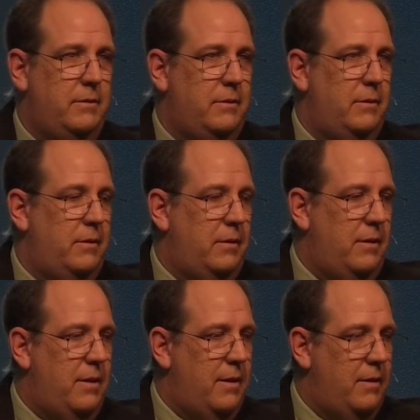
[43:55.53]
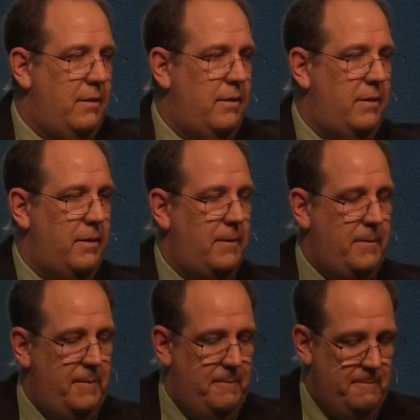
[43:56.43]

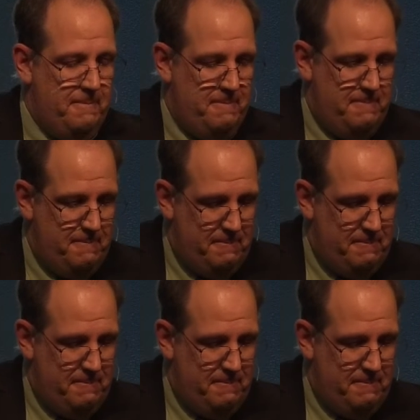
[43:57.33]
Nothing is said.